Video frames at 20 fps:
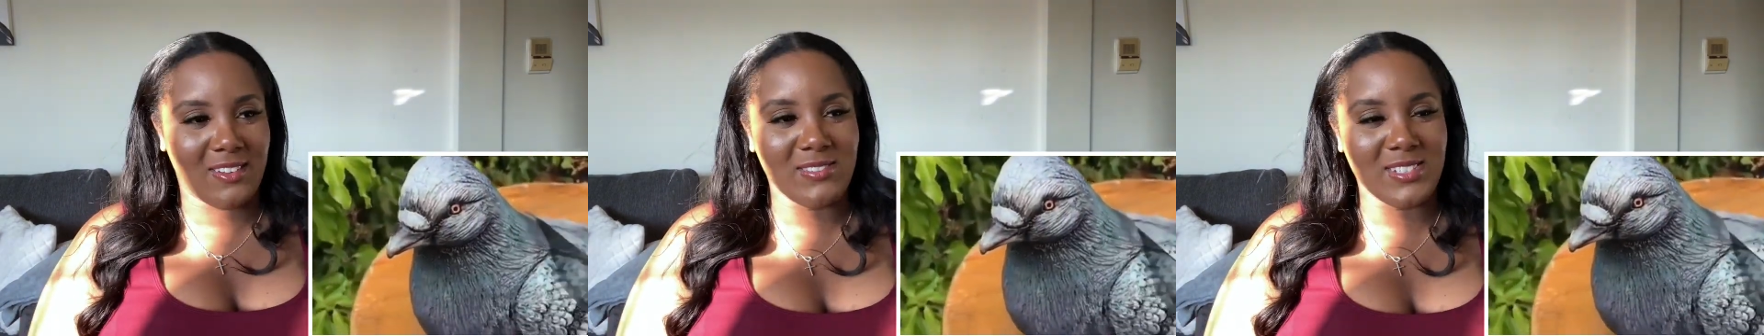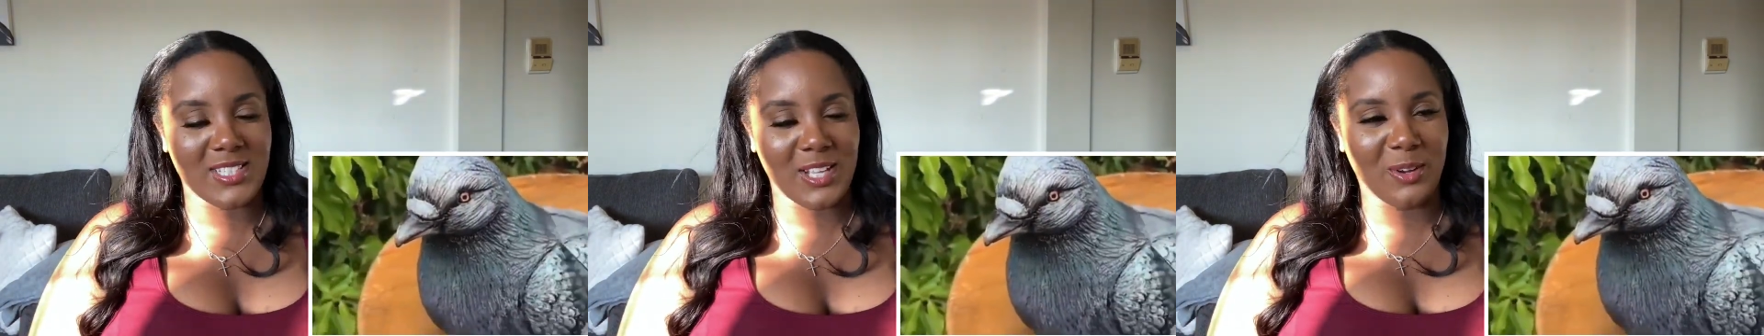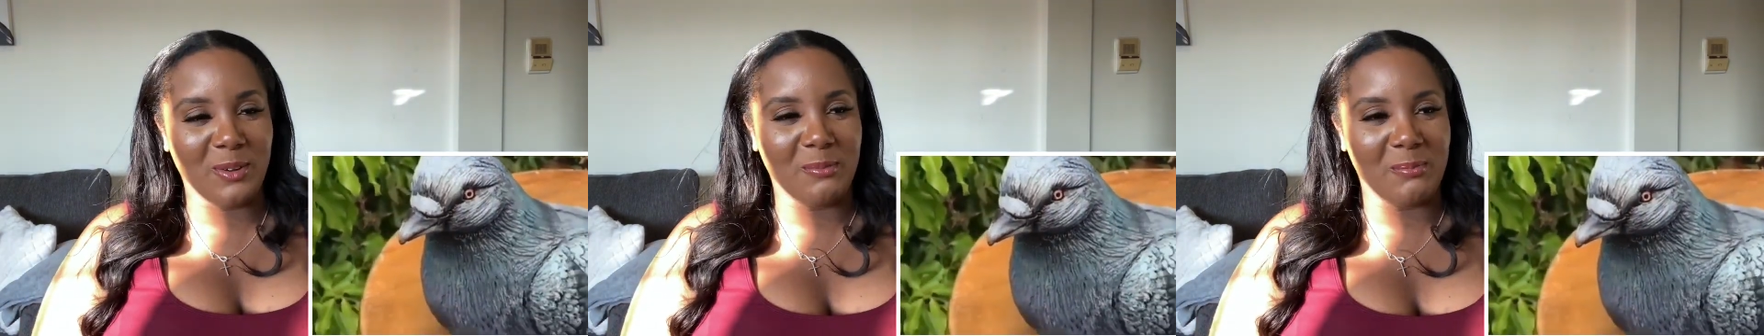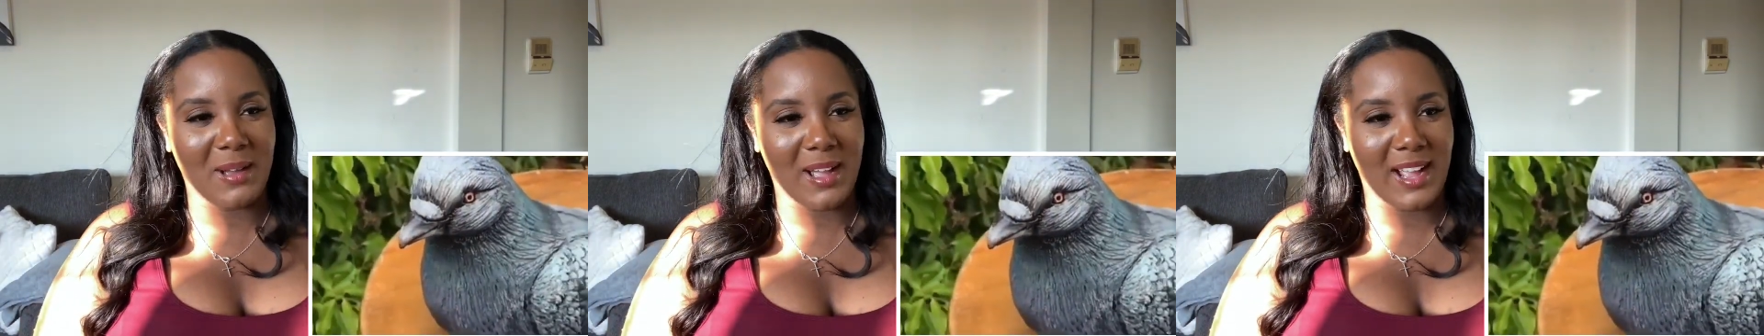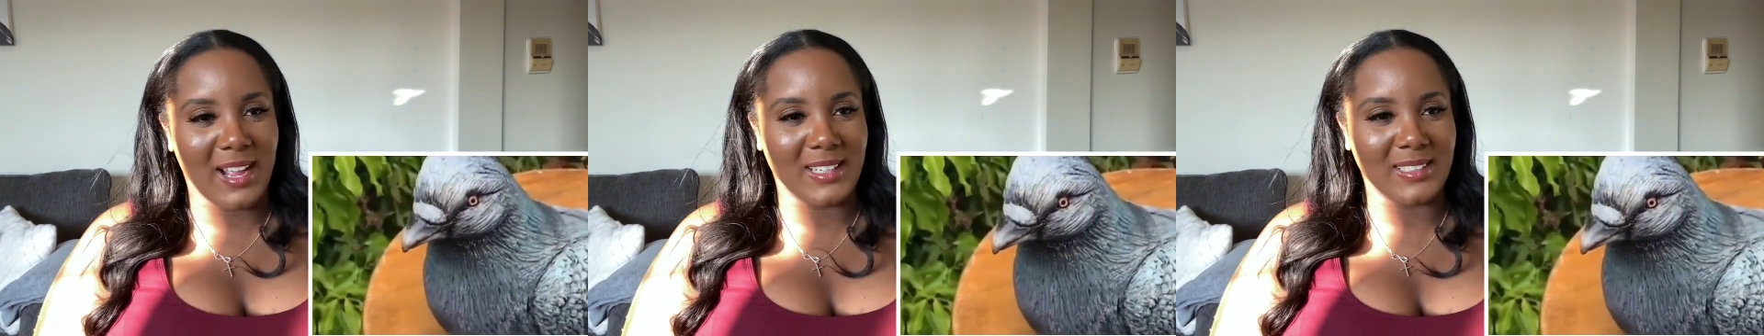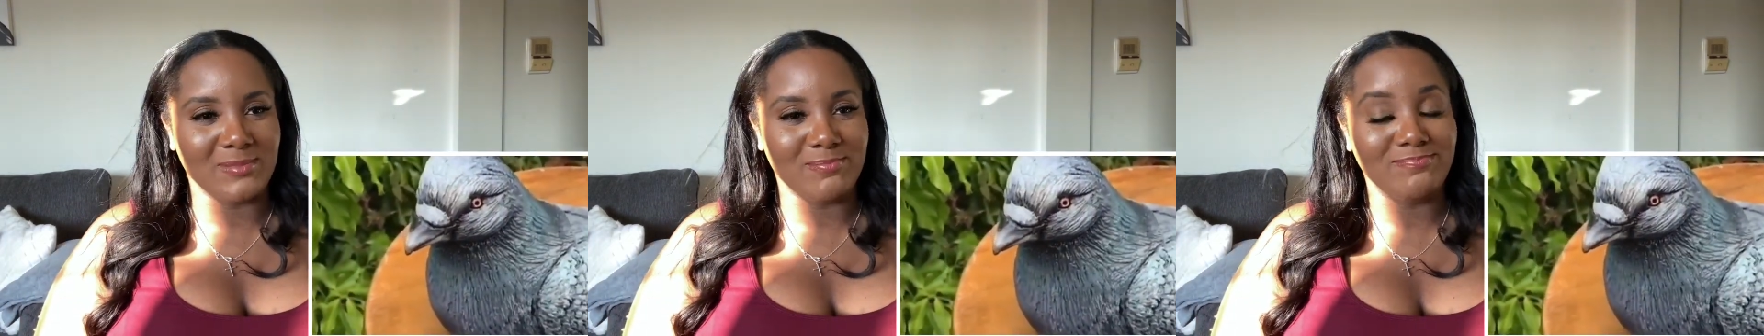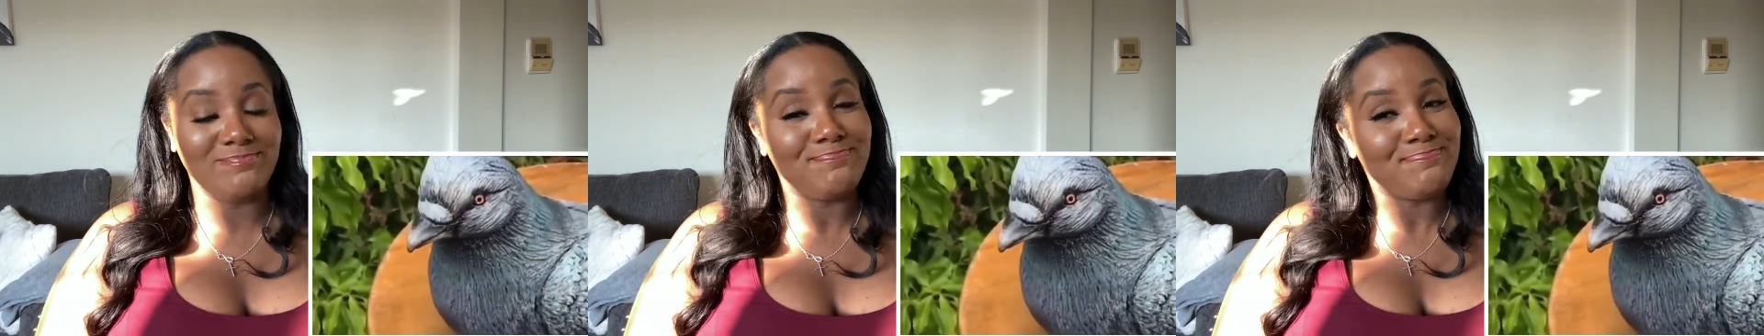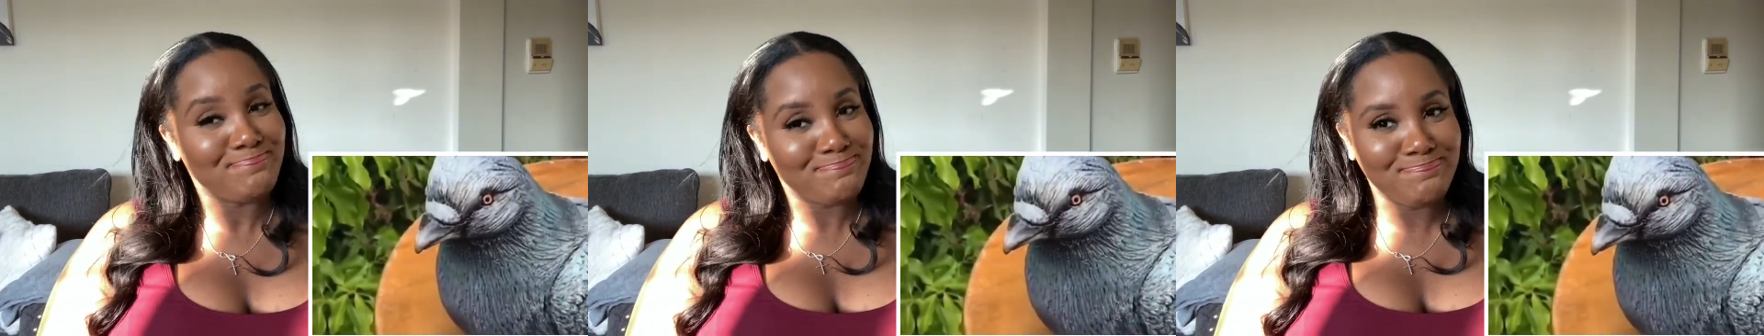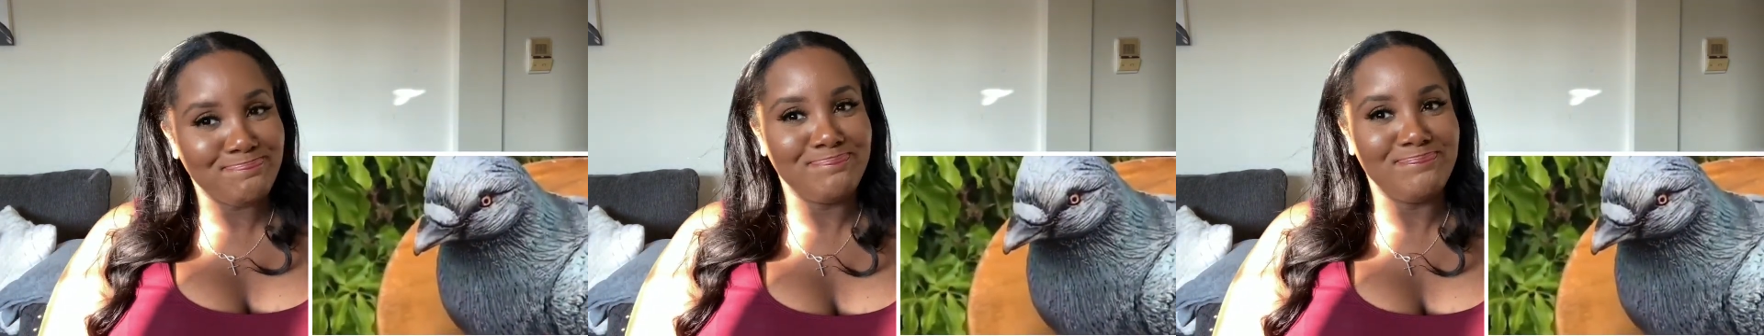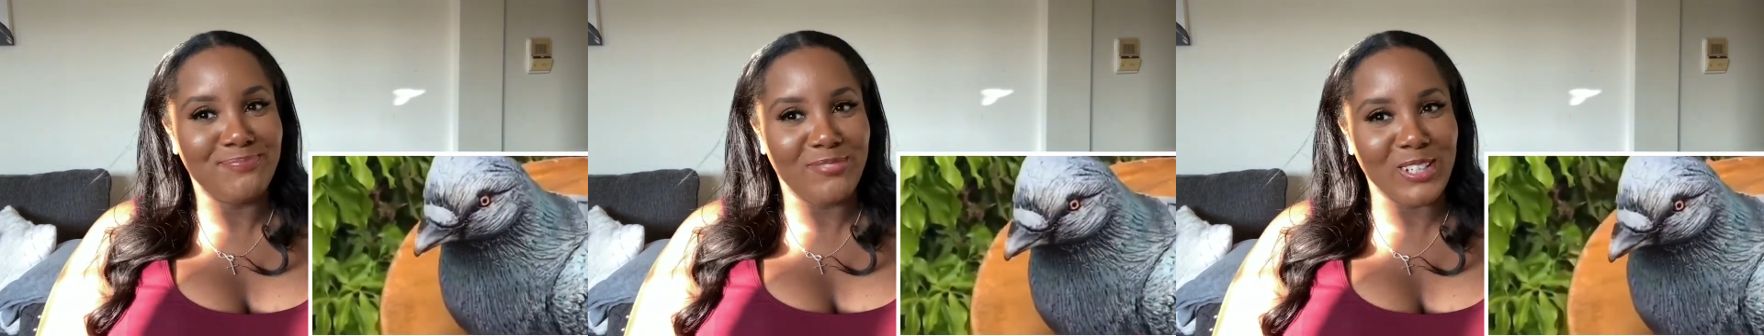soap bar,
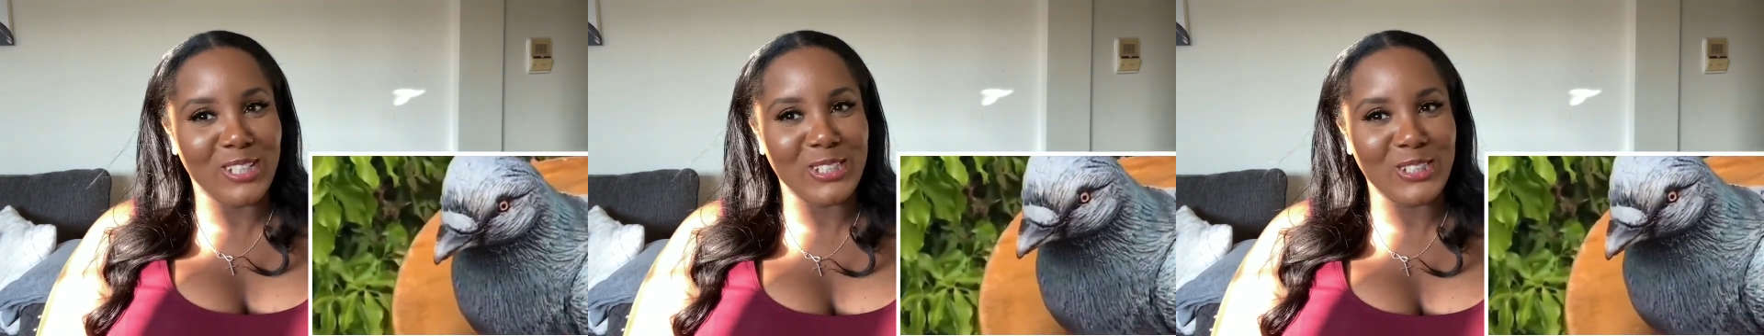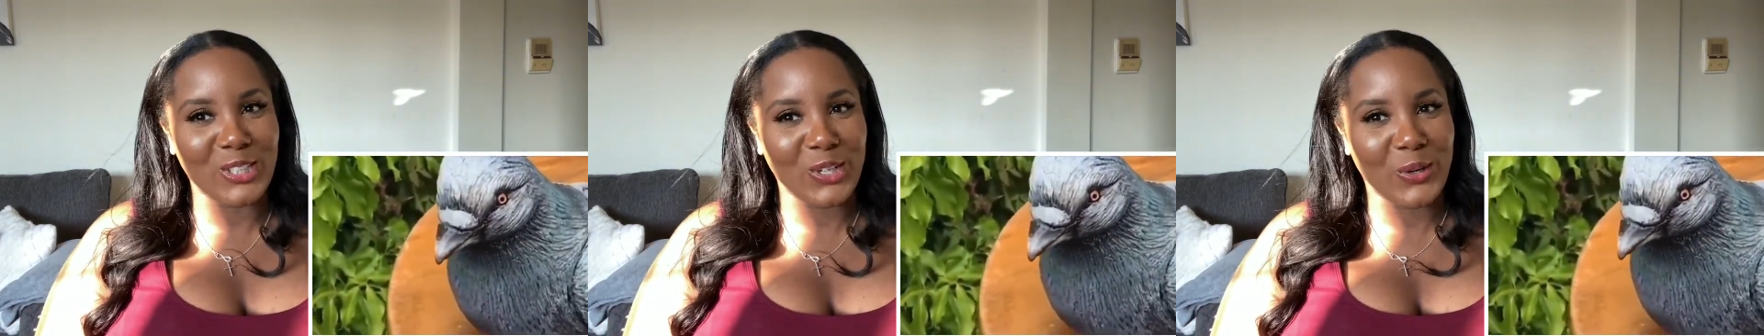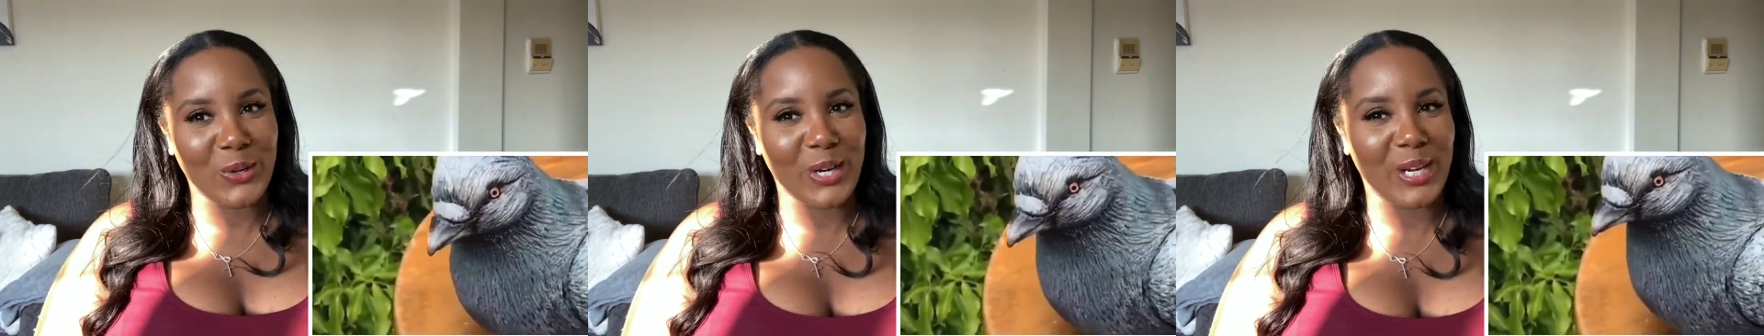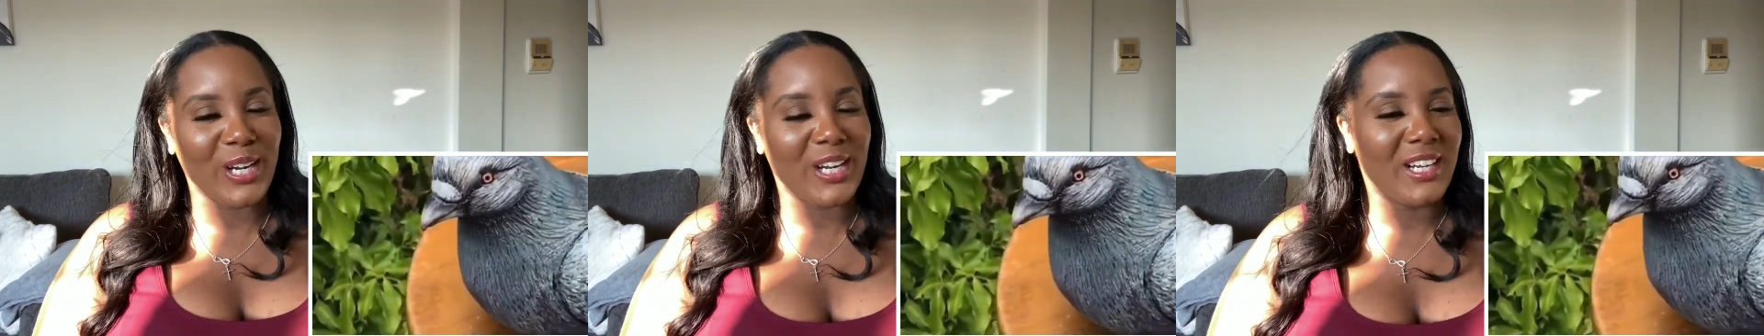for sure.